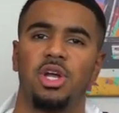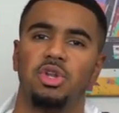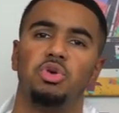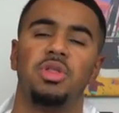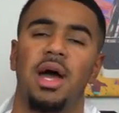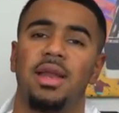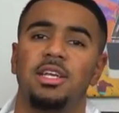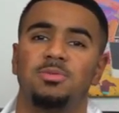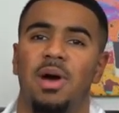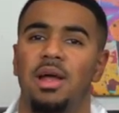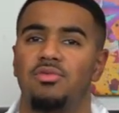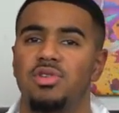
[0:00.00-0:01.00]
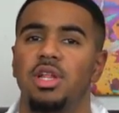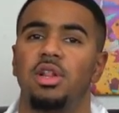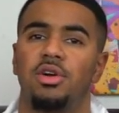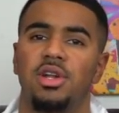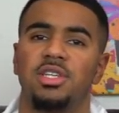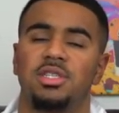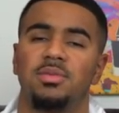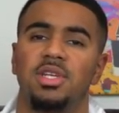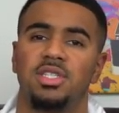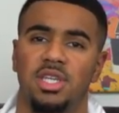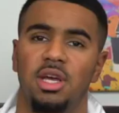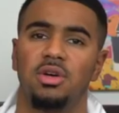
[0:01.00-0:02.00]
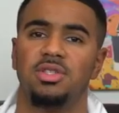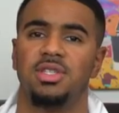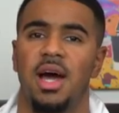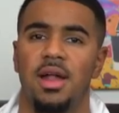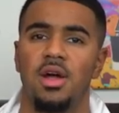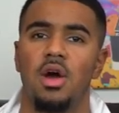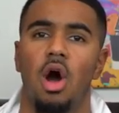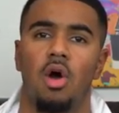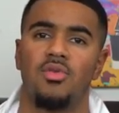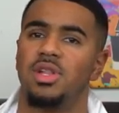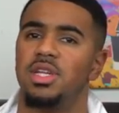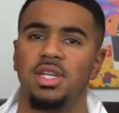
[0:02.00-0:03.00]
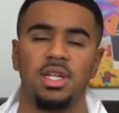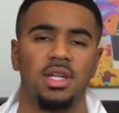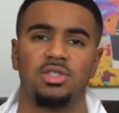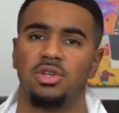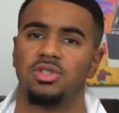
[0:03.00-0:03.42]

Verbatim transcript: can do that is by really learning some of the skills that are really needed.